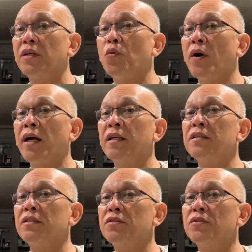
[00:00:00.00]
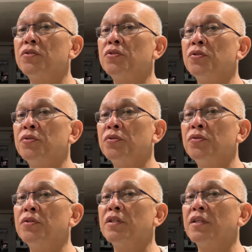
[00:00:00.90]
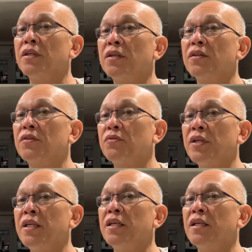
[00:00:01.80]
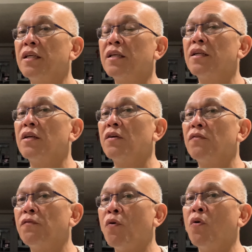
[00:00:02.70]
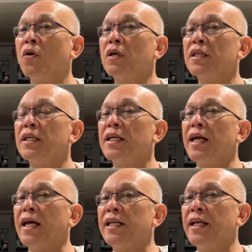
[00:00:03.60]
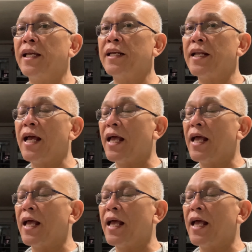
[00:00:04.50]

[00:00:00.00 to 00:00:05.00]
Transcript: 1, 2, 3, 4, and then